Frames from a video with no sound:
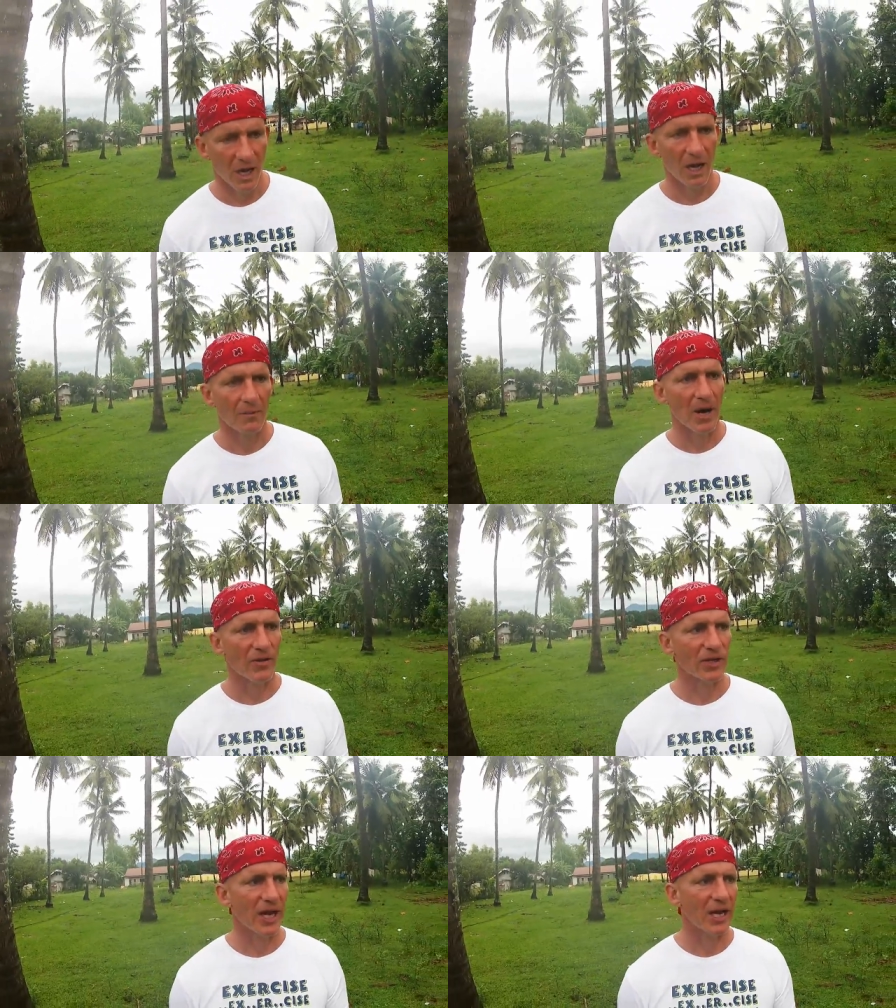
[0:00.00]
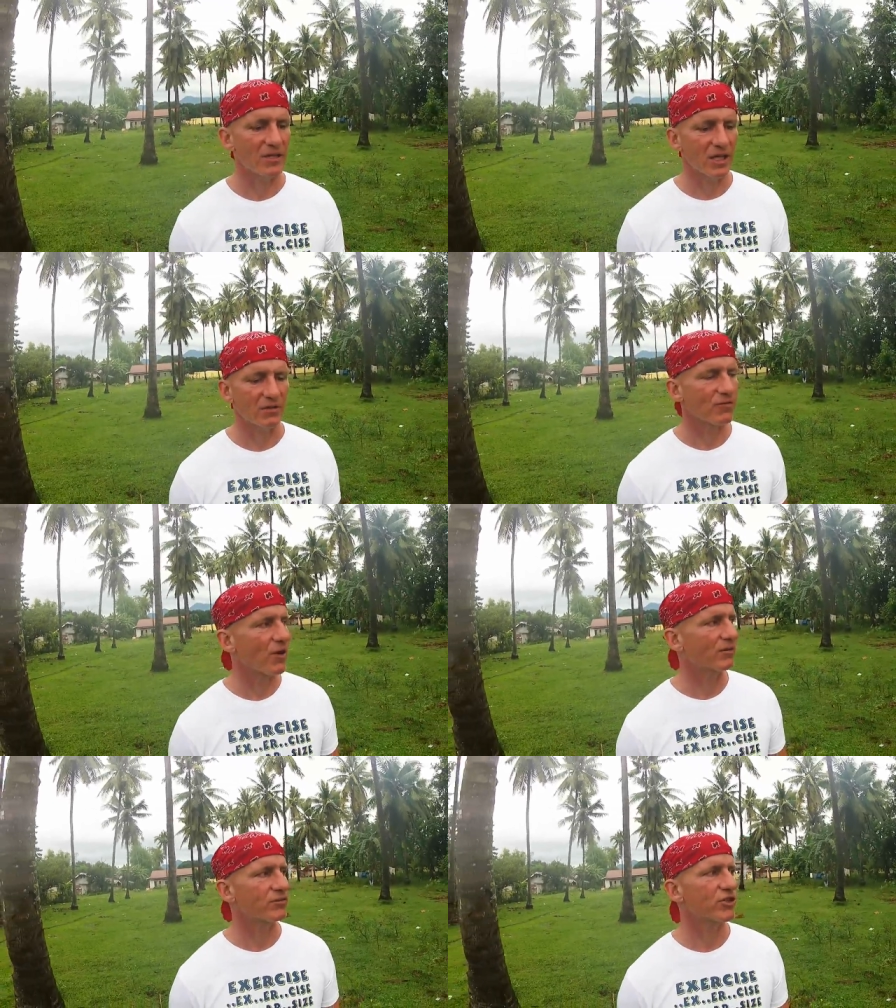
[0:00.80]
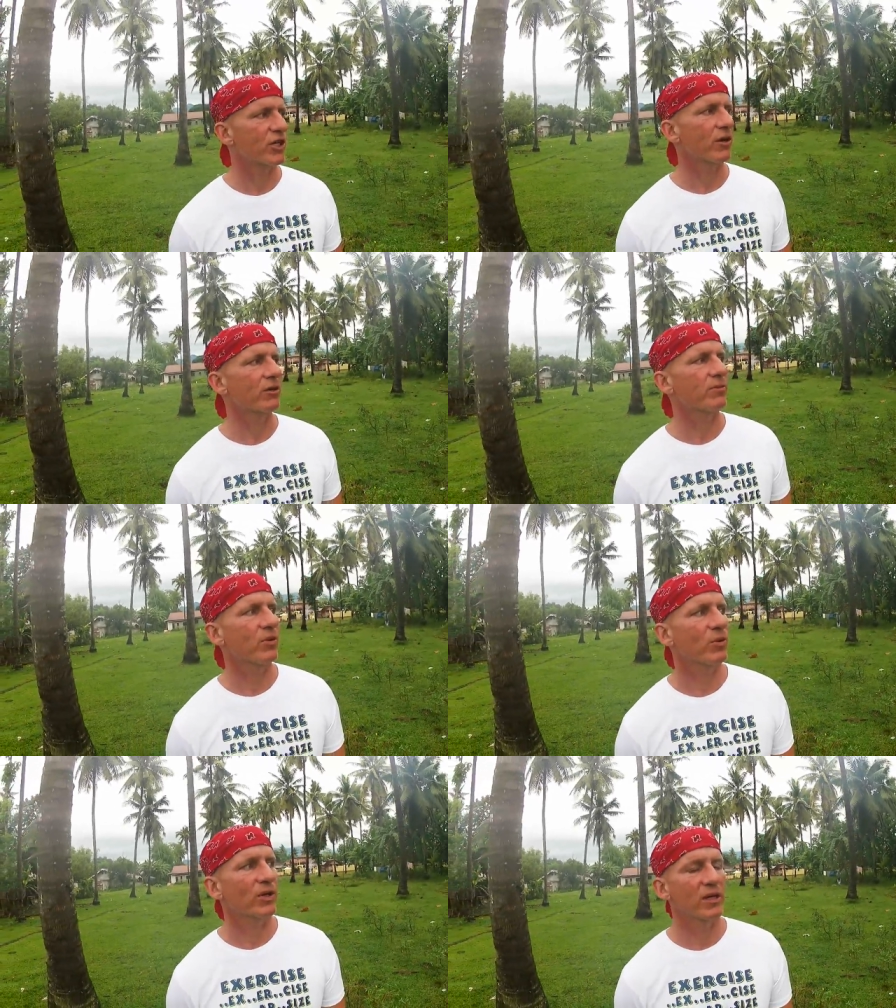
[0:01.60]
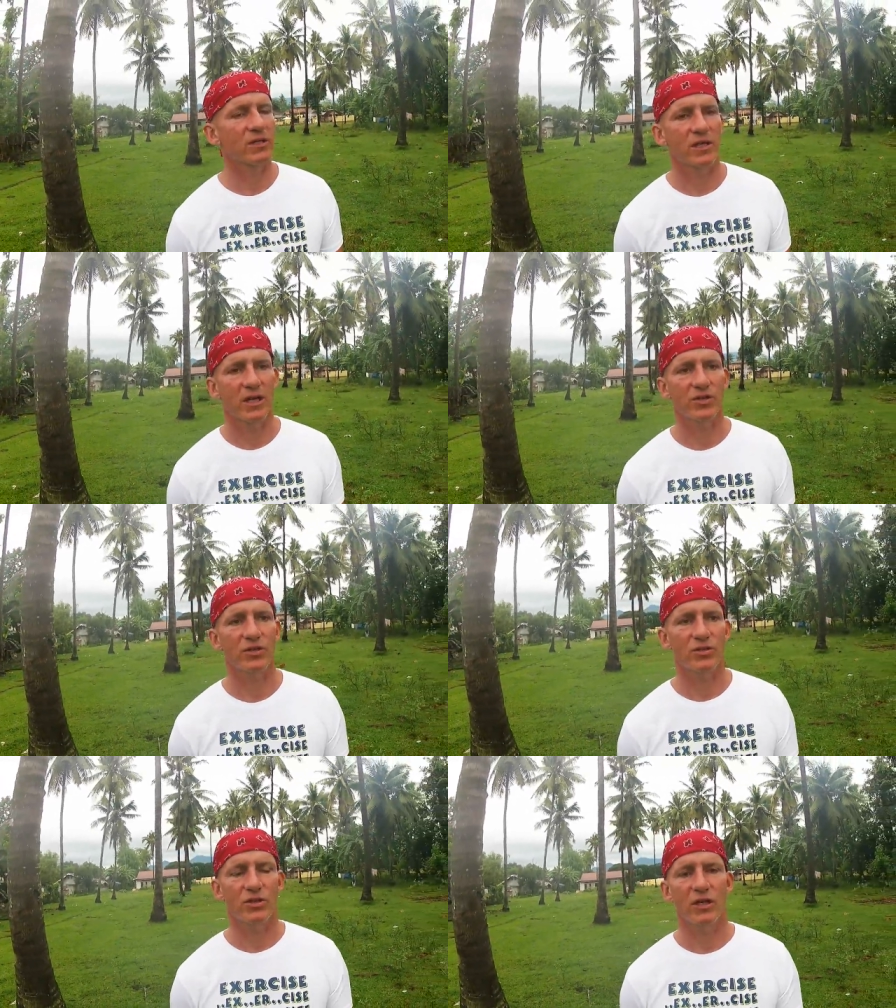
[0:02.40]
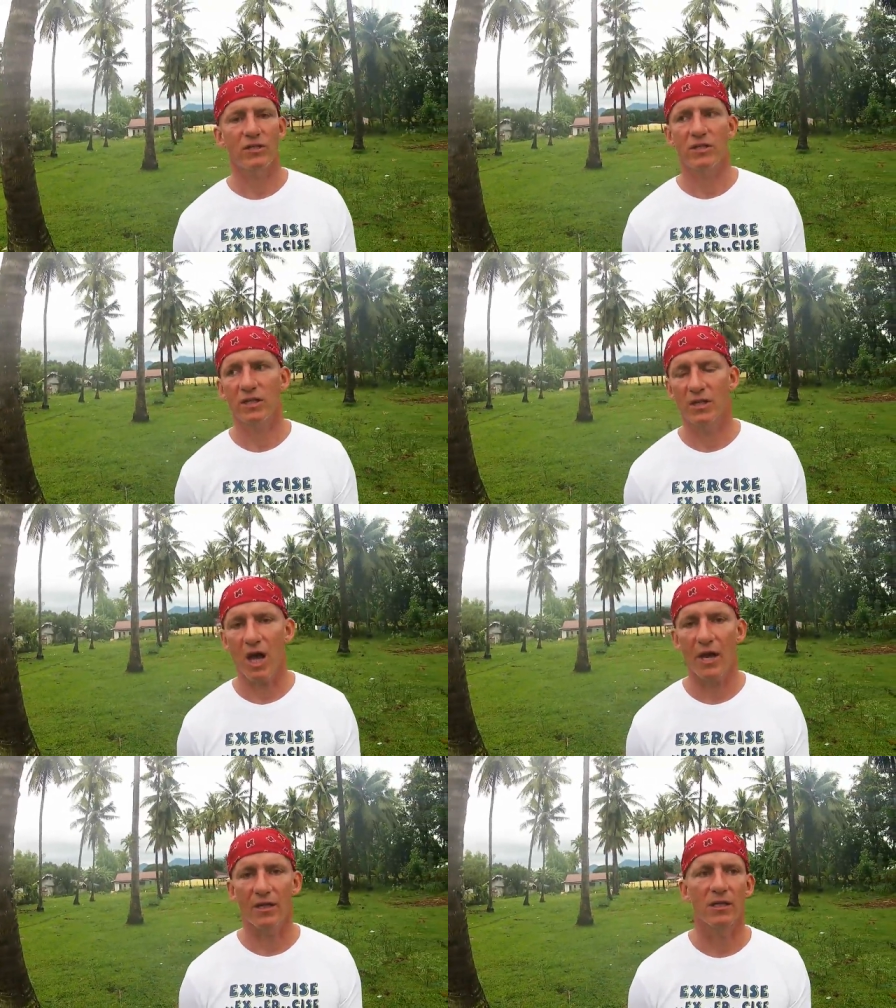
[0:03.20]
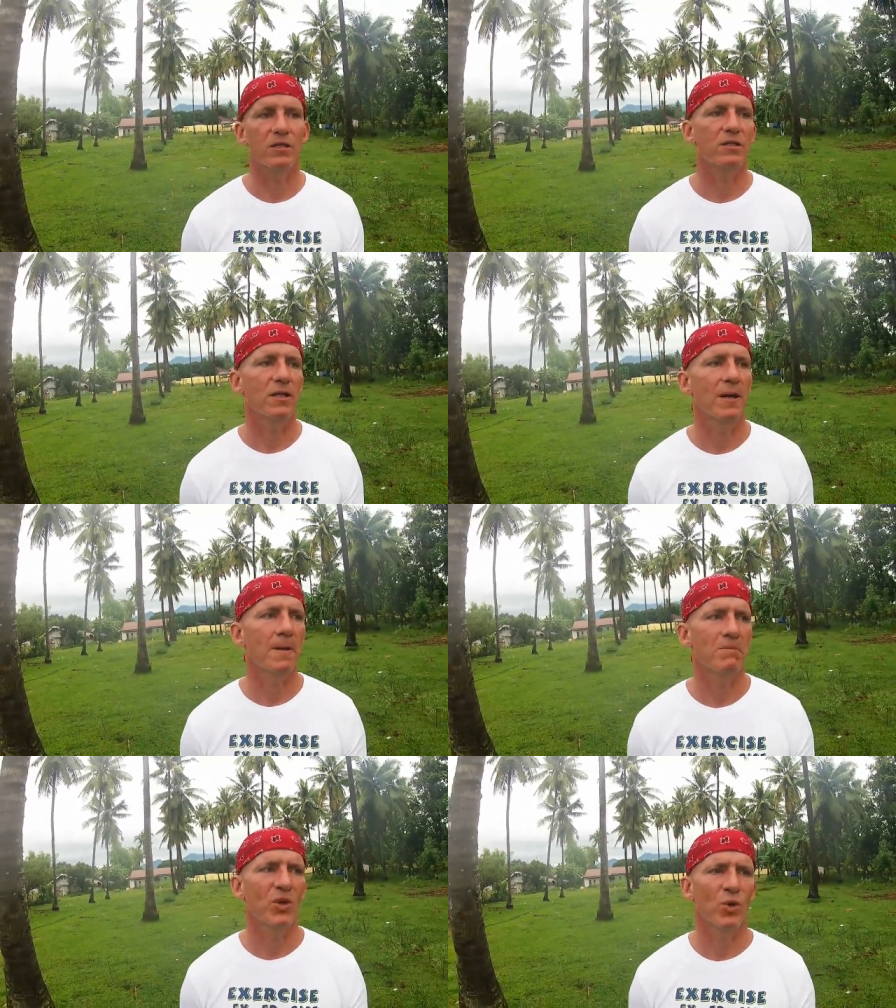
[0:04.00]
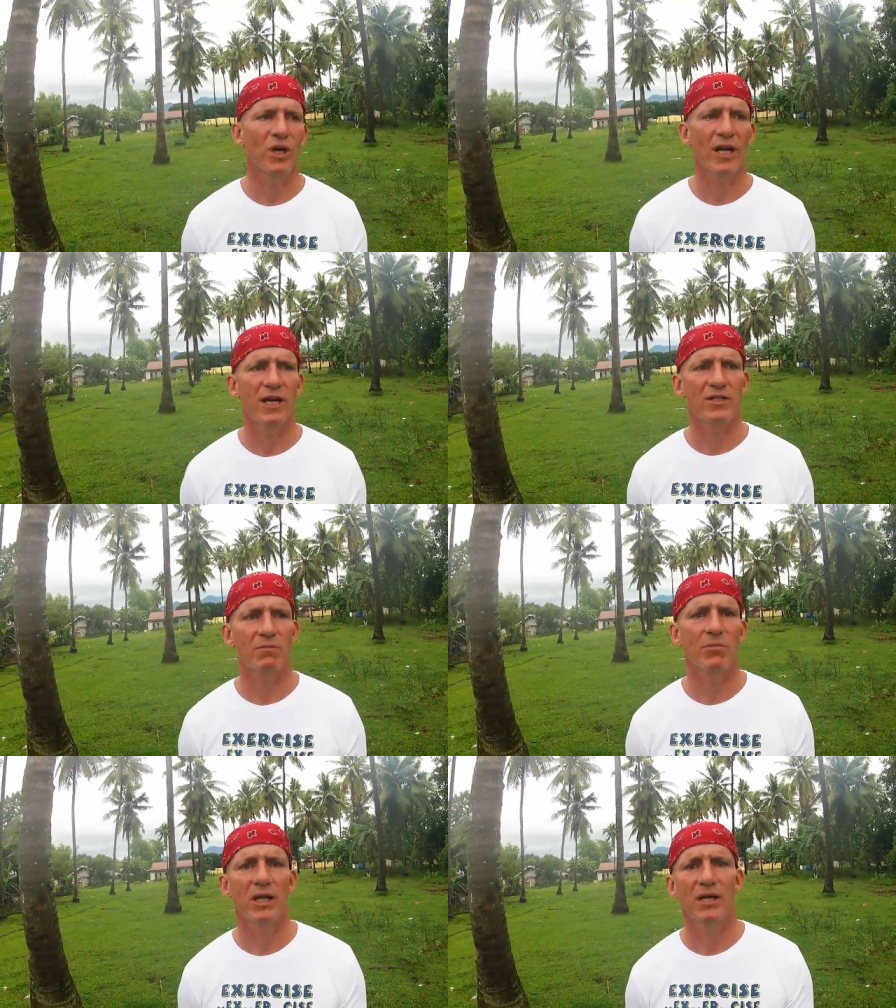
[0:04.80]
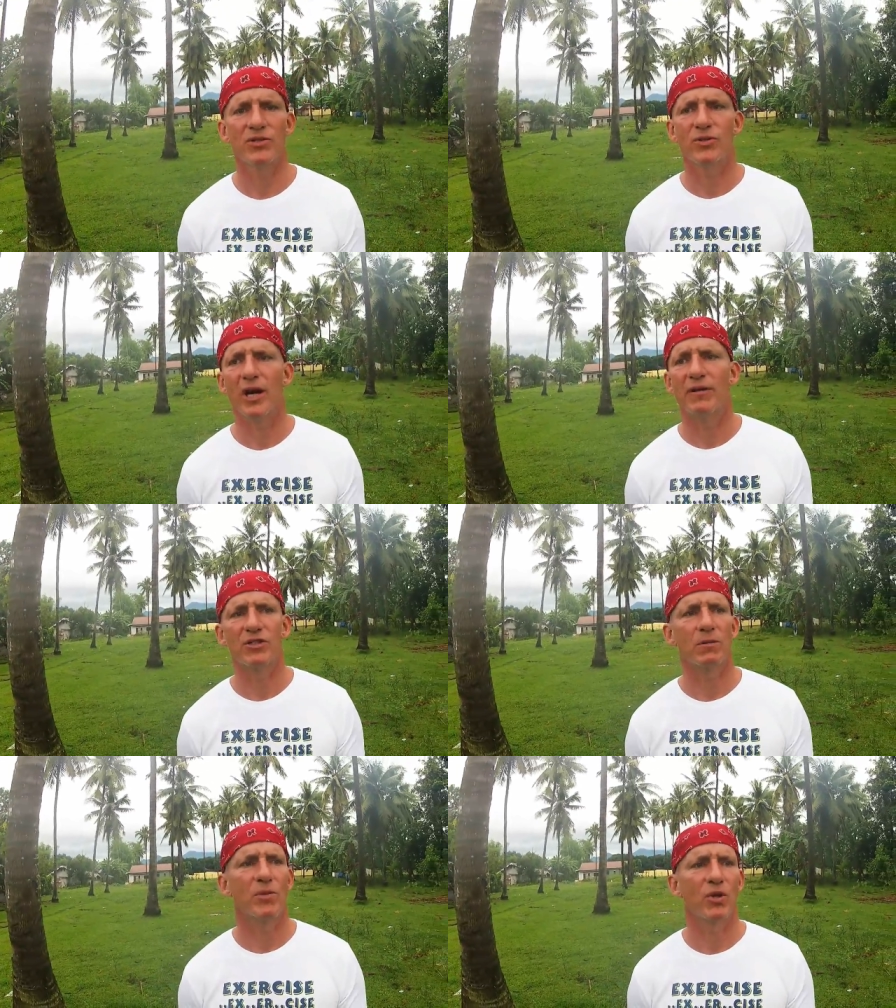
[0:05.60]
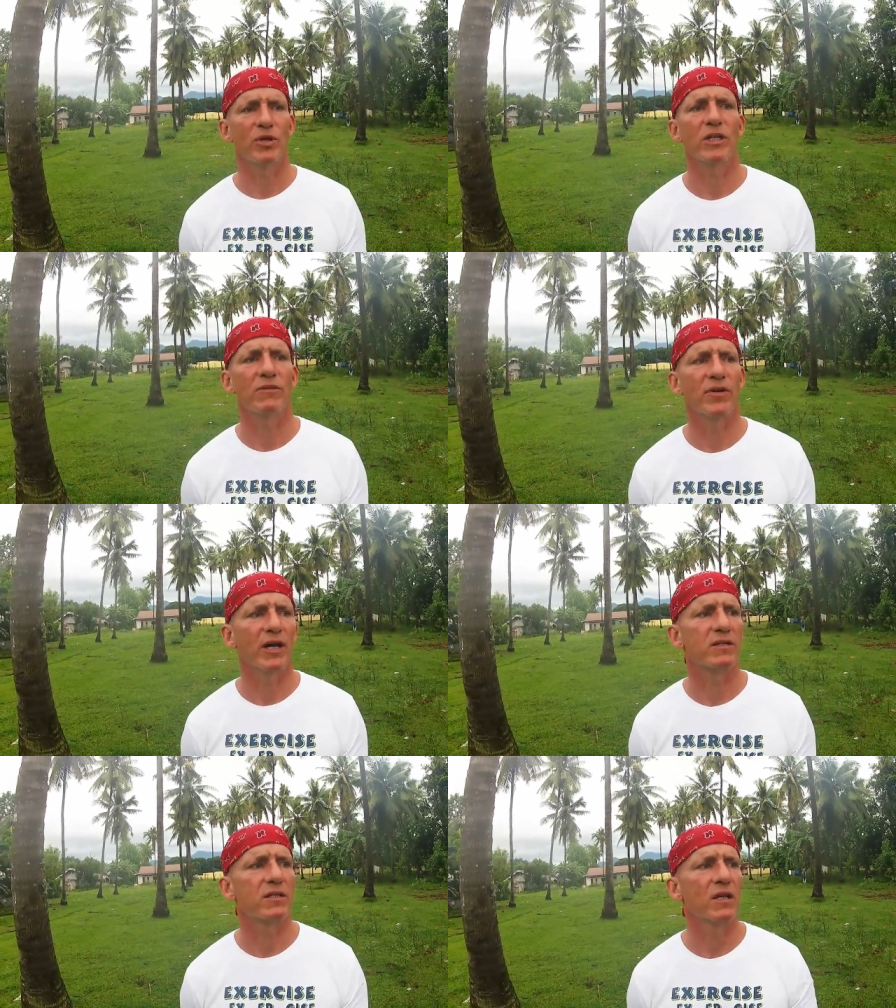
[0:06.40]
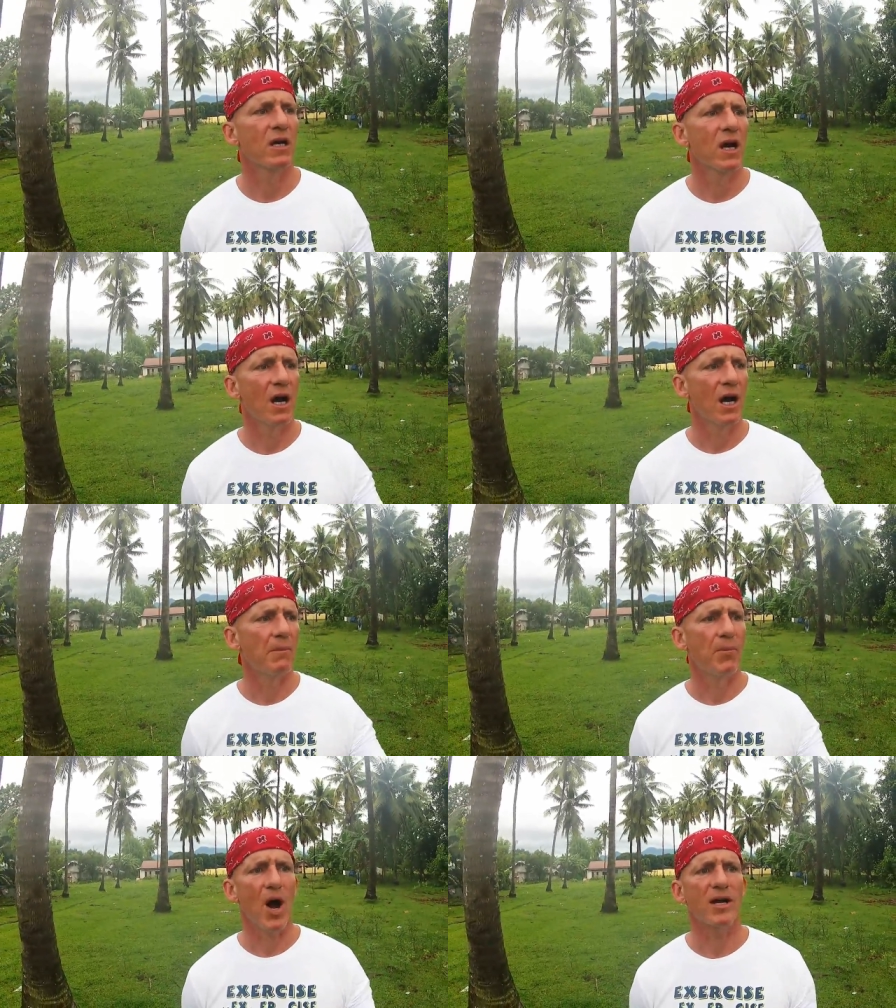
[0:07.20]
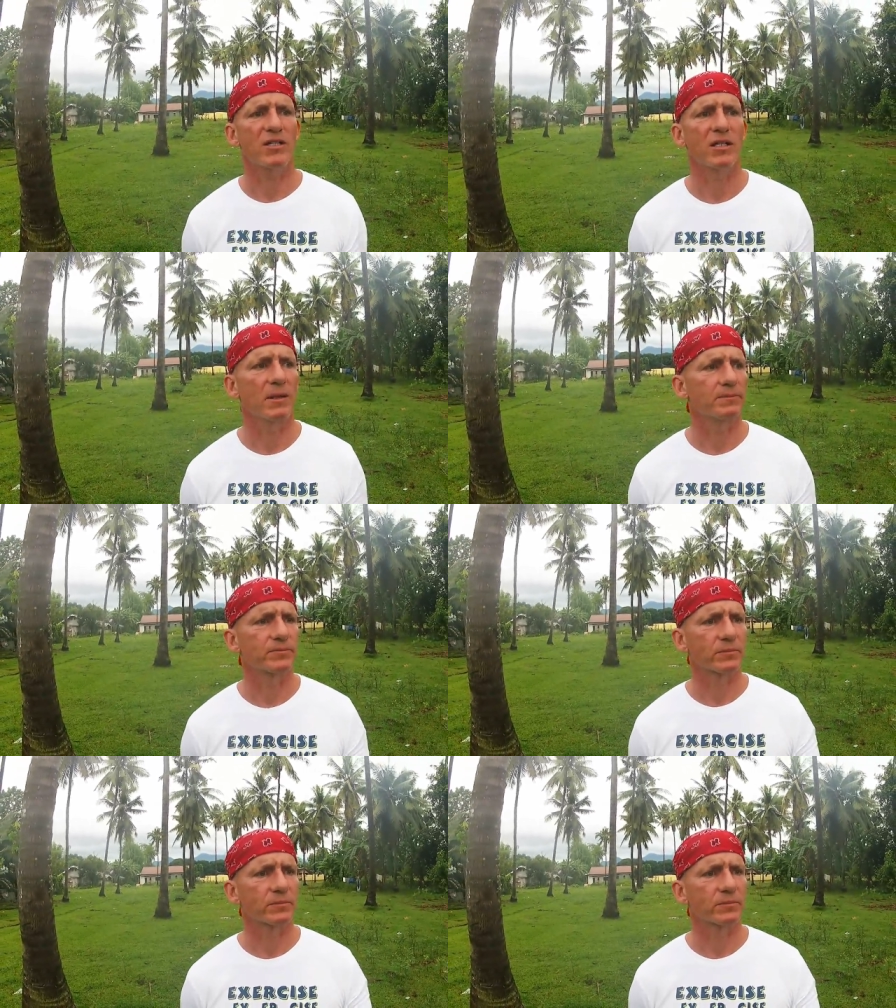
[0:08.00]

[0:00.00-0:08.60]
Um, other guys get involved in charitable organizations. You're going to see a lot of this um, organizing blood drives, community events, uh, boxing